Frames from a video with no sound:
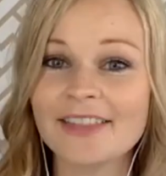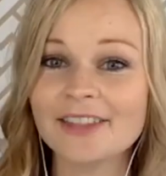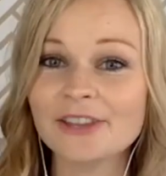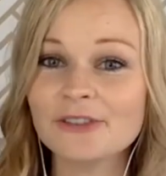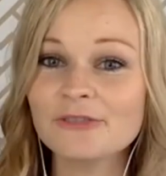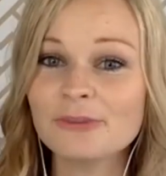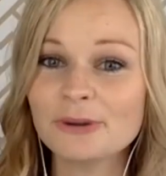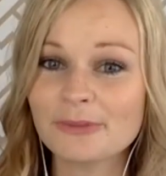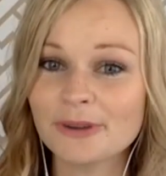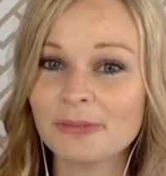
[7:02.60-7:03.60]
that you pre-
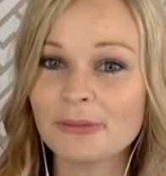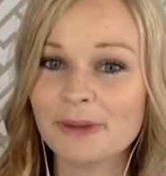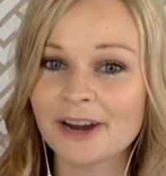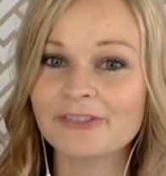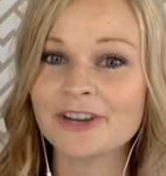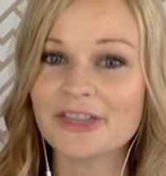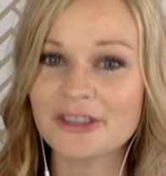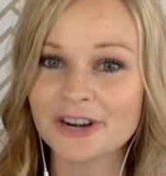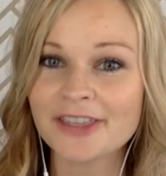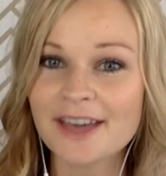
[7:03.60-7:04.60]
are preparing for a
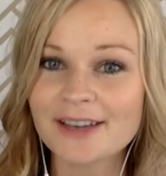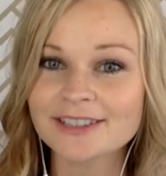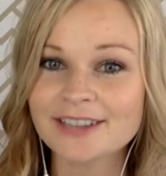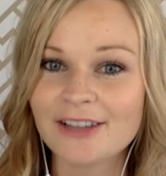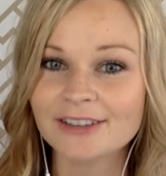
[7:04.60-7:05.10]
thirty thousand dollar